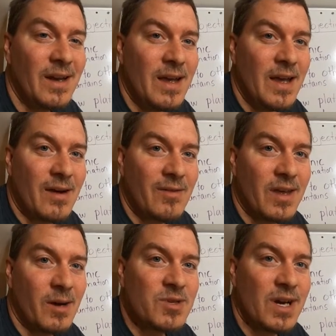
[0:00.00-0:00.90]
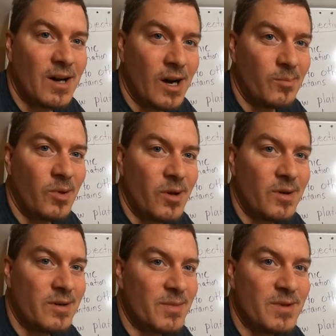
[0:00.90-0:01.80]
everything I'm trying to
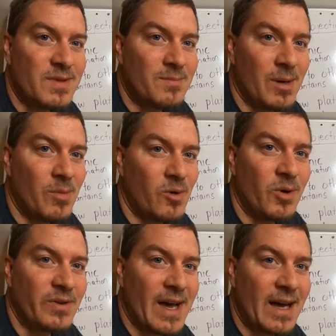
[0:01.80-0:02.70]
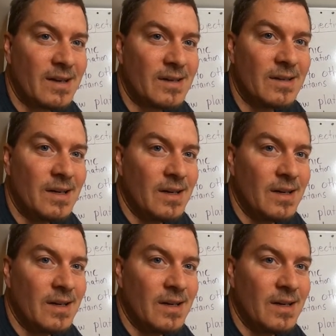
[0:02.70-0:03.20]
upload, I'm using my mobile data,